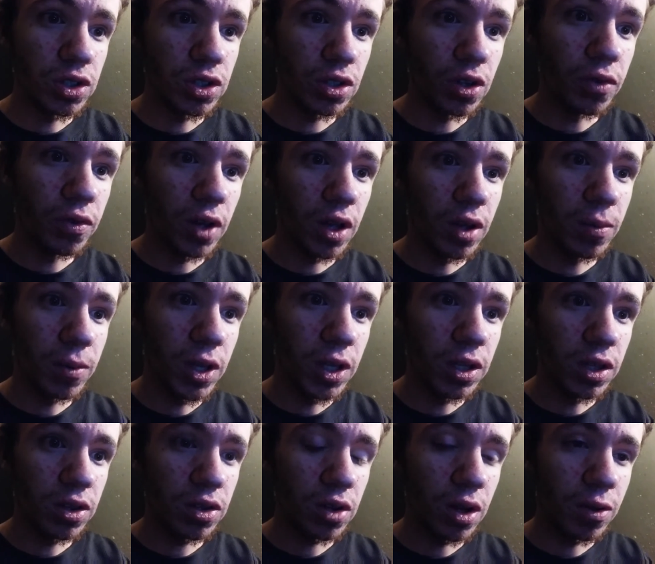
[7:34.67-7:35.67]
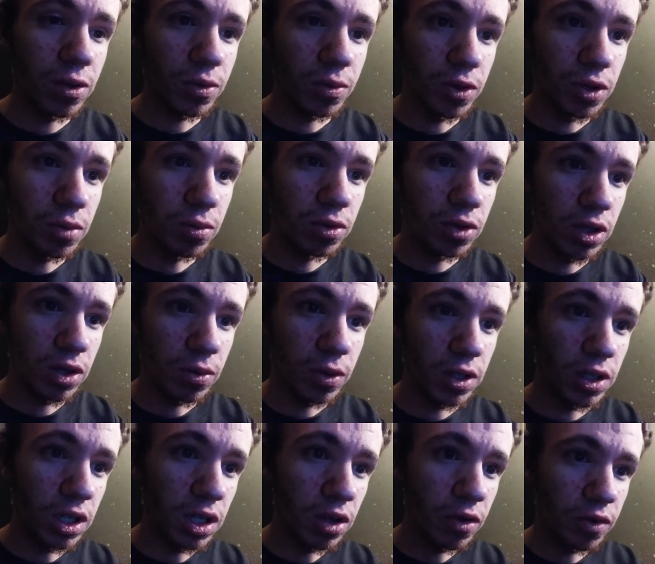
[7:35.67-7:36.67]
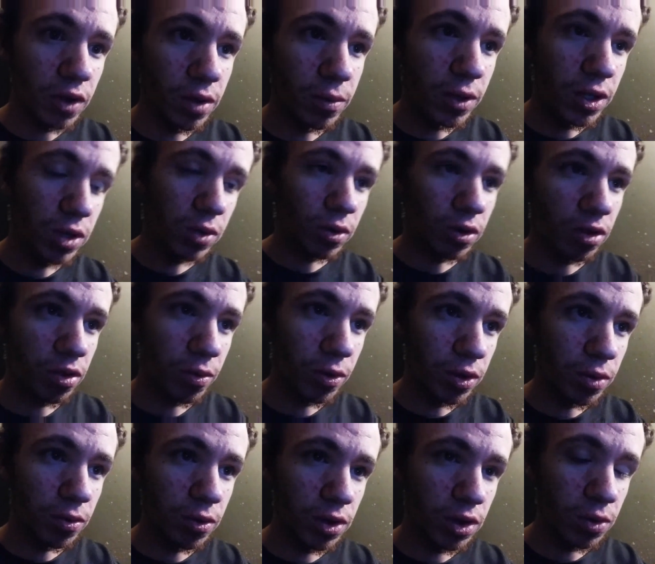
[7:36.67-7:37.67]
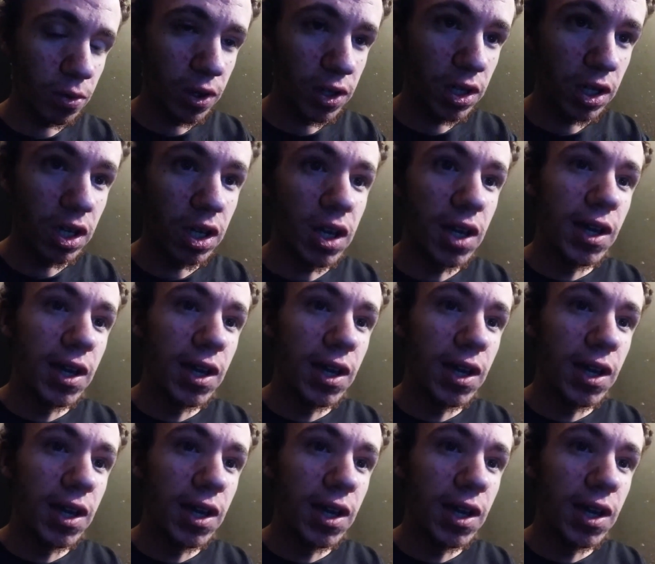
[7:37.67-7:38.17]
Go follow me on Instagram at Smokey Presents YT. Go follow me on Twitter at Smokey Presents YT.